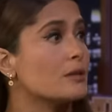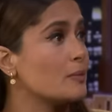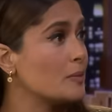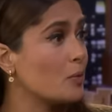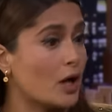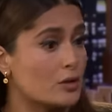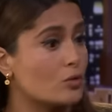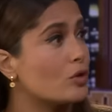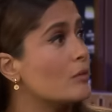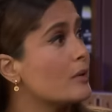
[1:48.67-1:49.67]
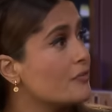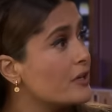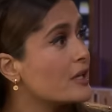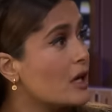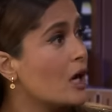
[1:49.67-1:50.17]
people had to come and
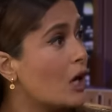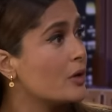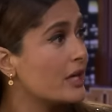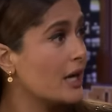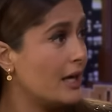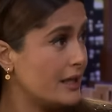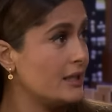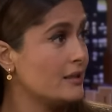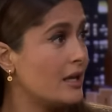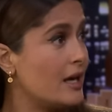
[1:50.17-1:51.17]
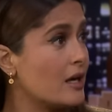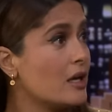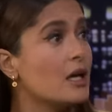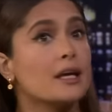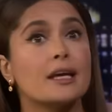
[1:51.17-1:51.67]
figure out how he got in there.
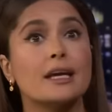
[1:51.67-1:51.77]
Yeah. He